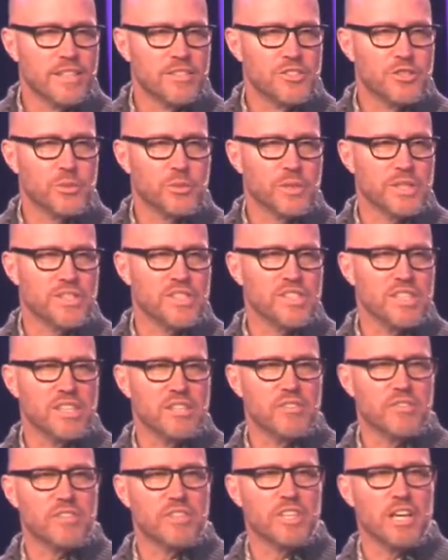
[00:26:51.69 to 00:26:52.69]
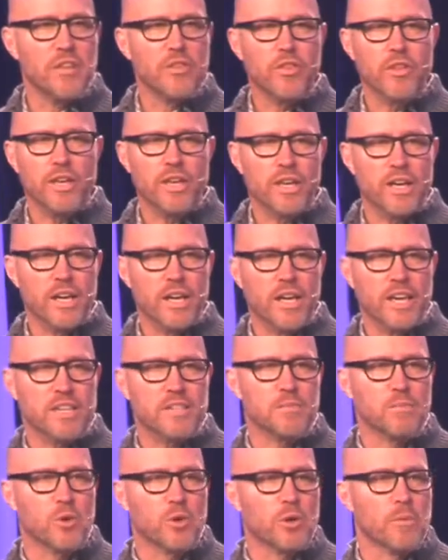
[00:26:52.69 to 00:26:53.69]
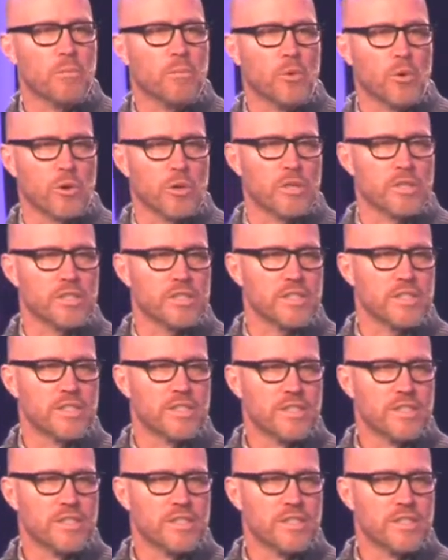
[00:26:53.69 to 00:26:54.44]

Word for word: to receive nothing as more important